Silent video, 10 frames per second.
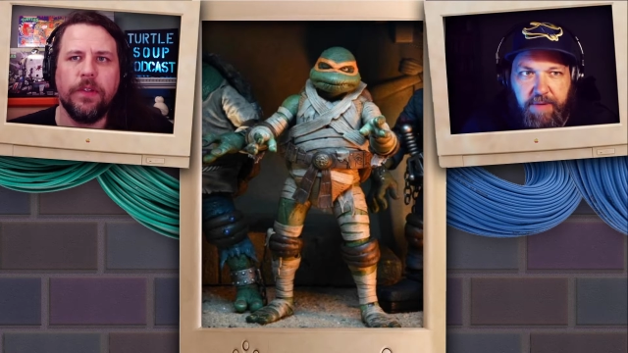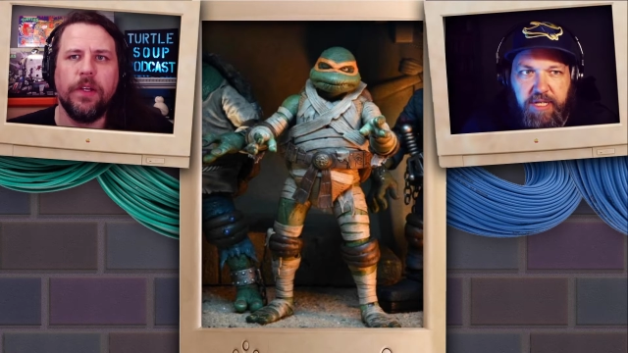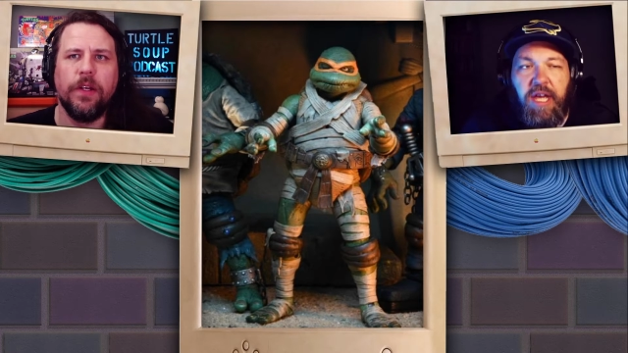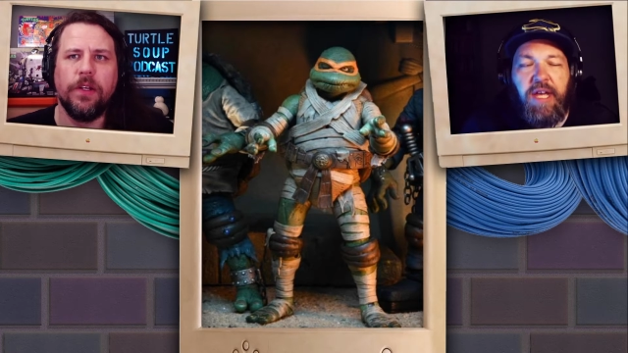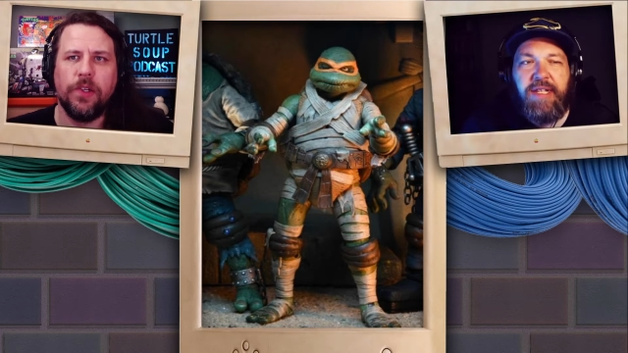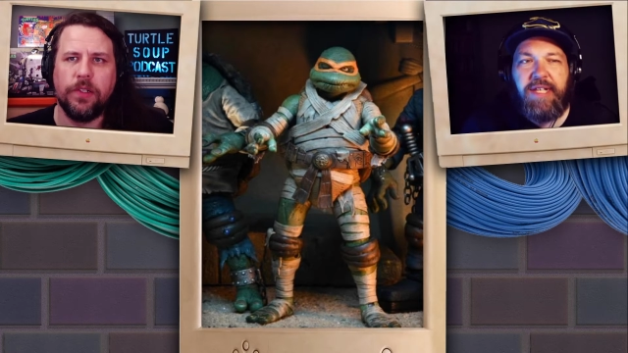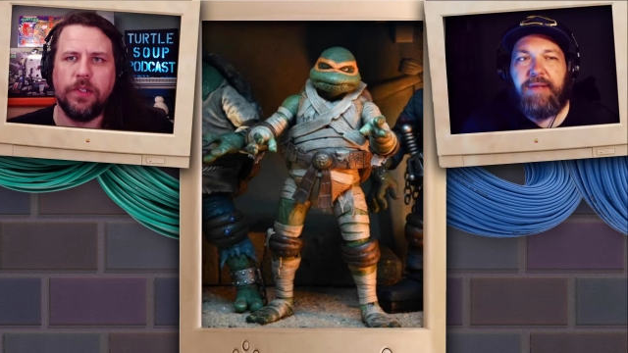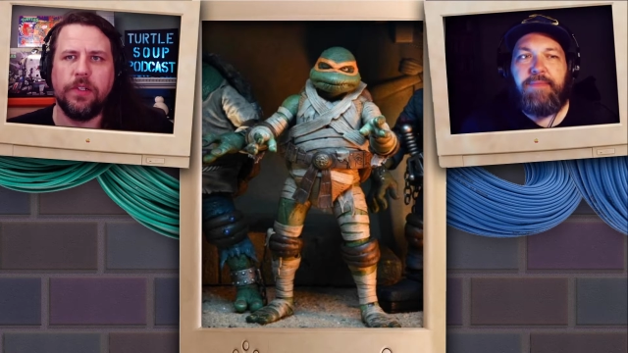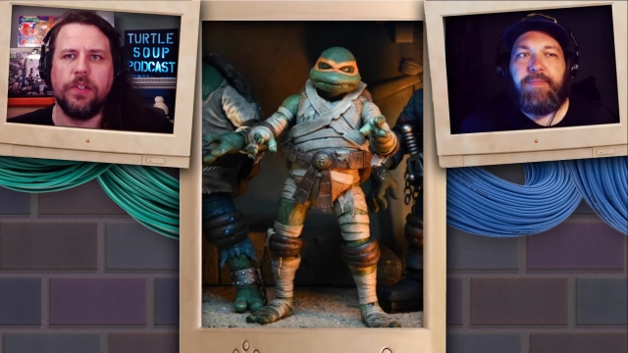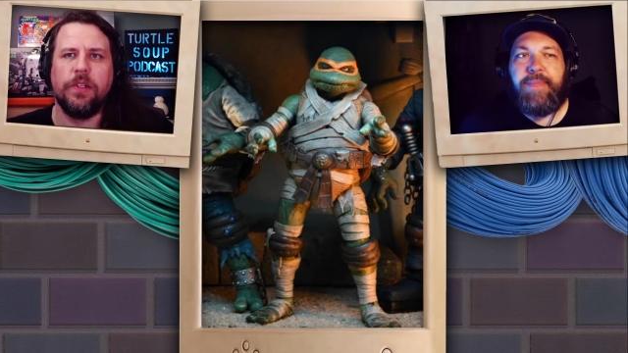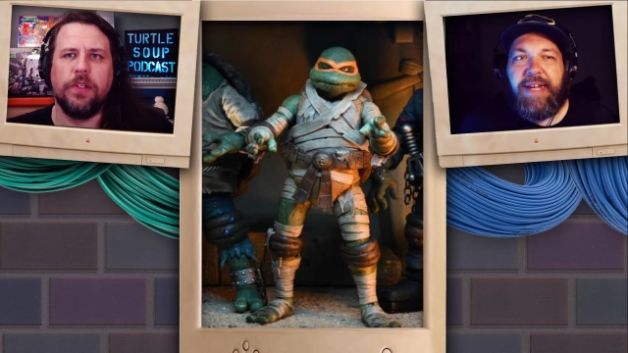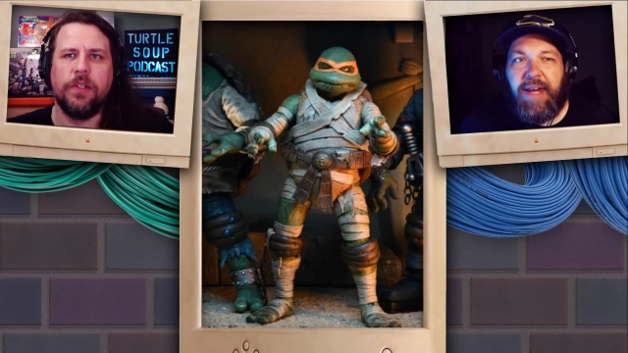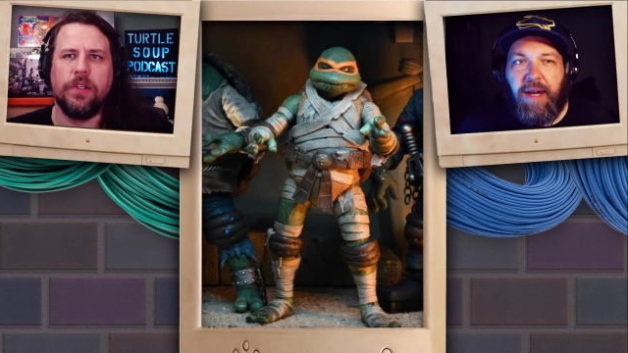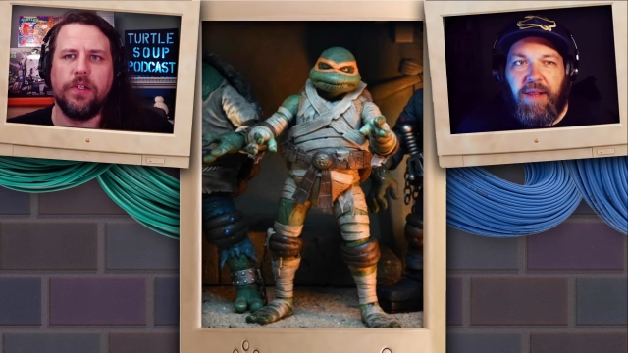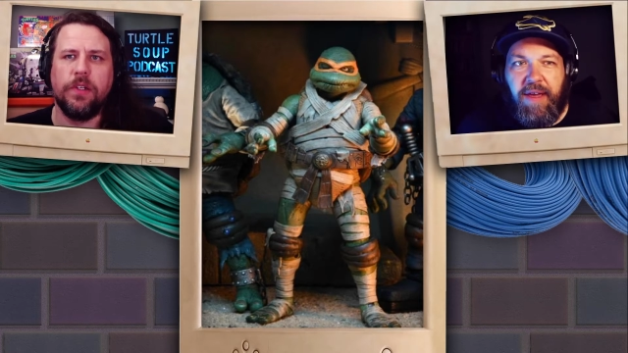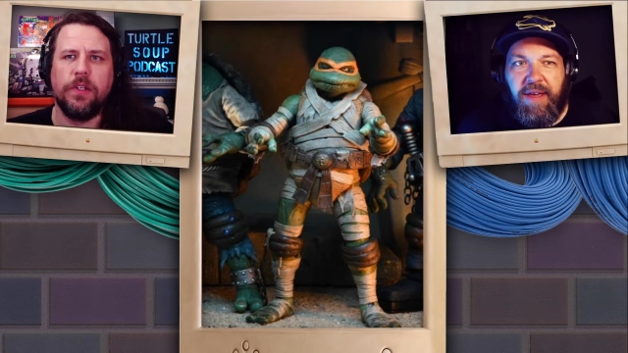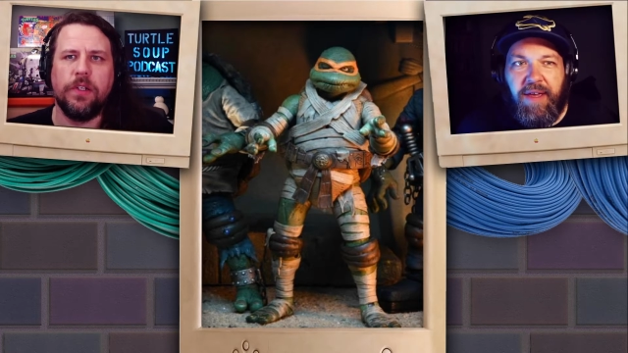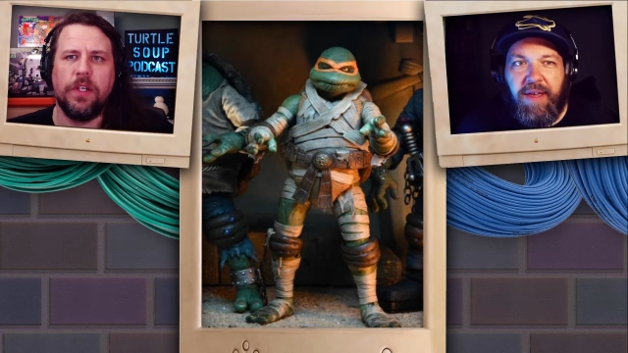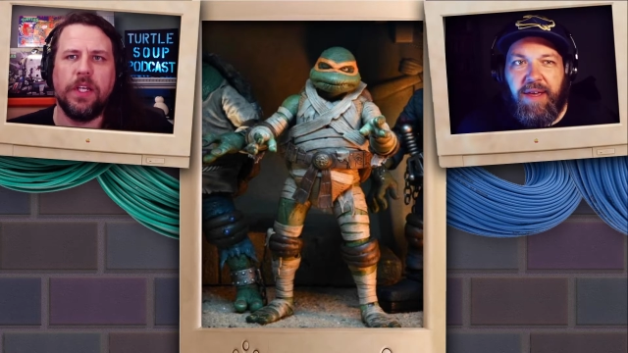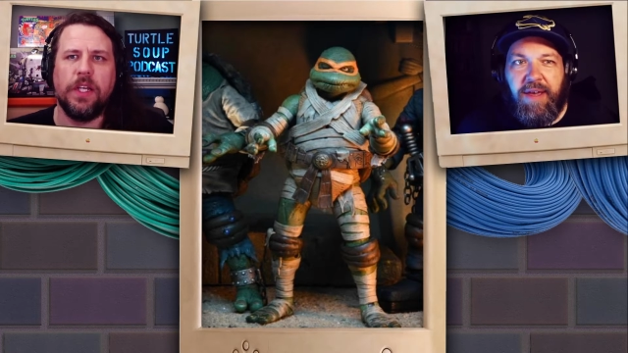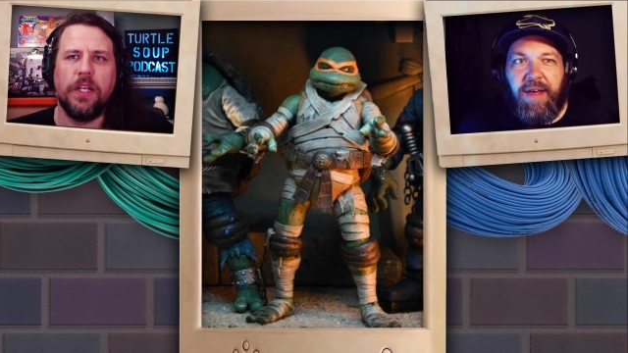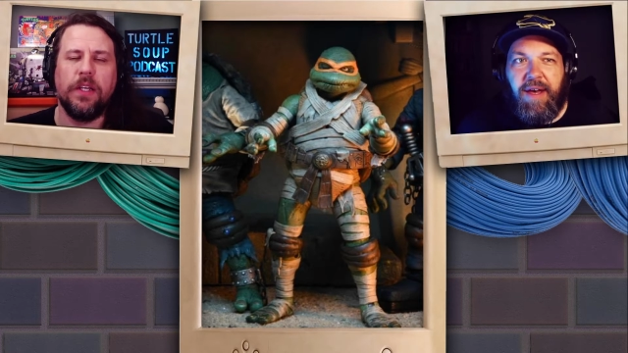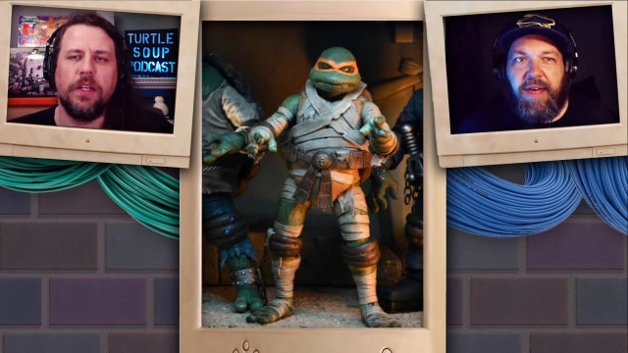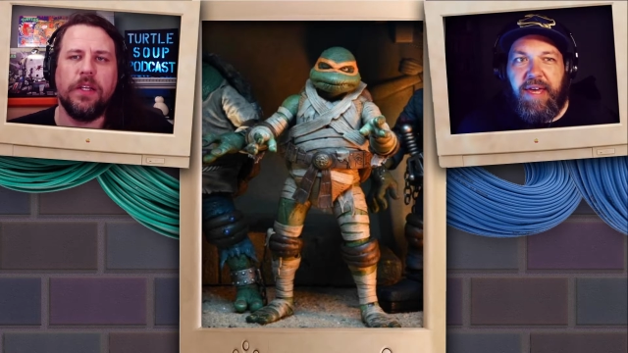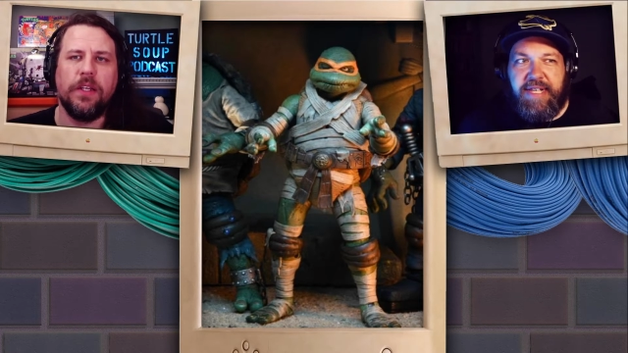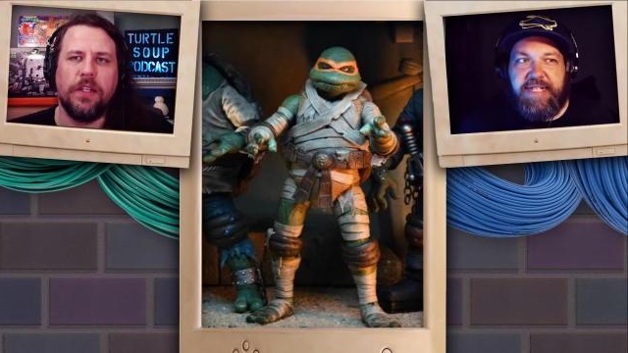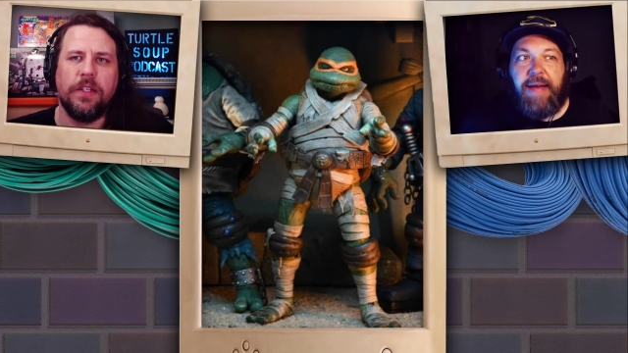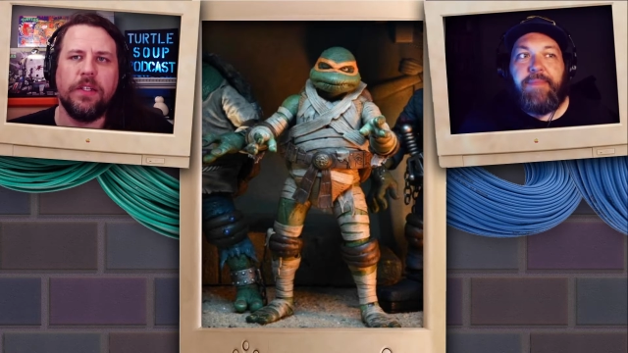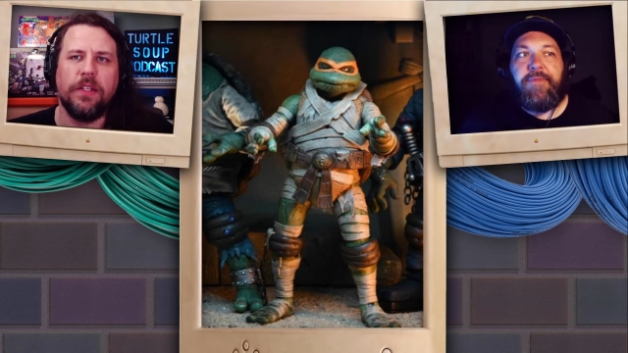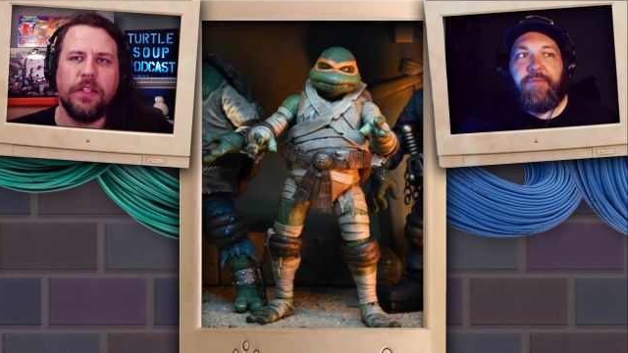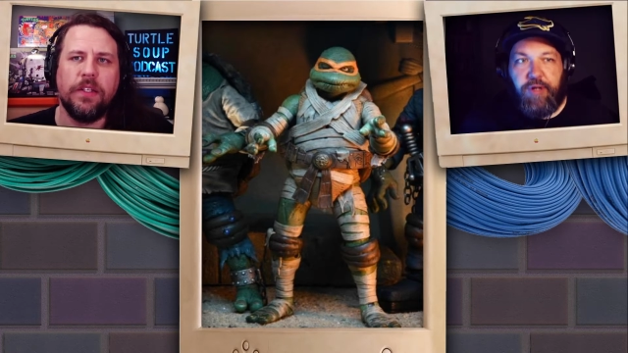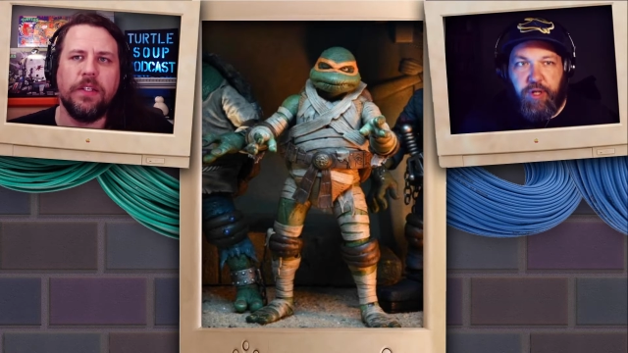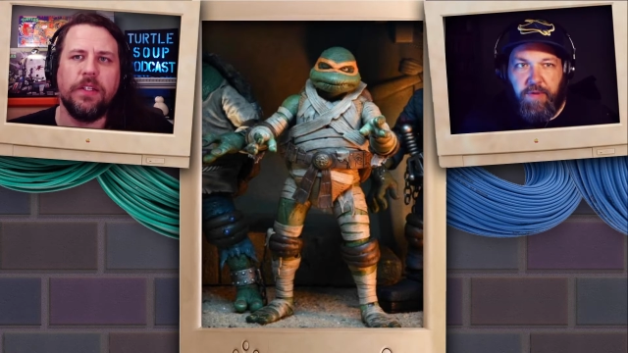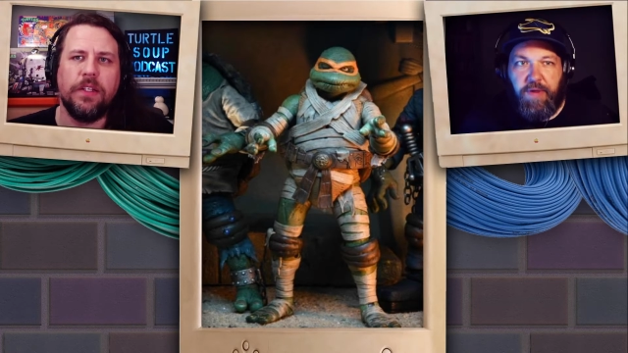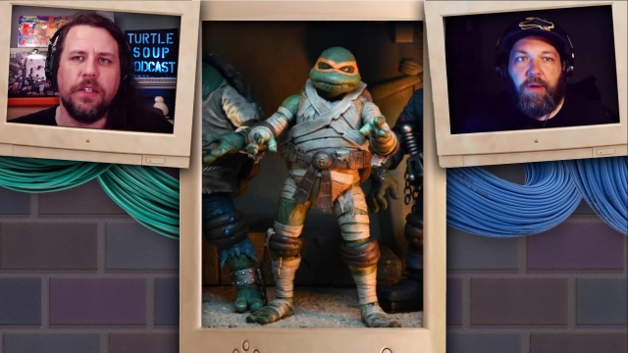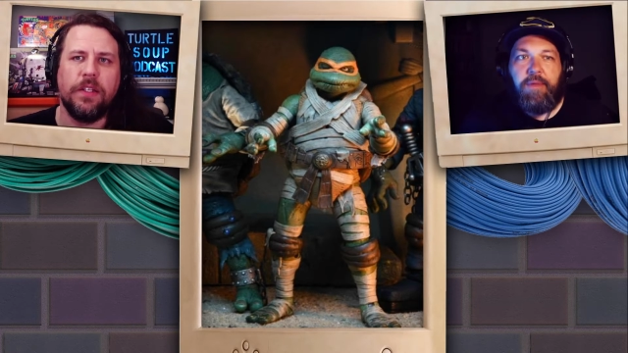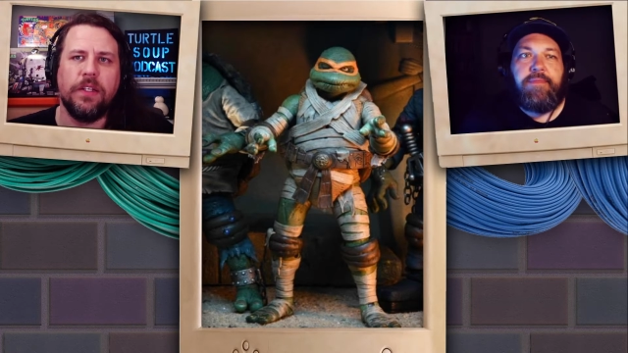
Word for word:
Speaker 1: which doesn't mean anything except for Judith Hoag.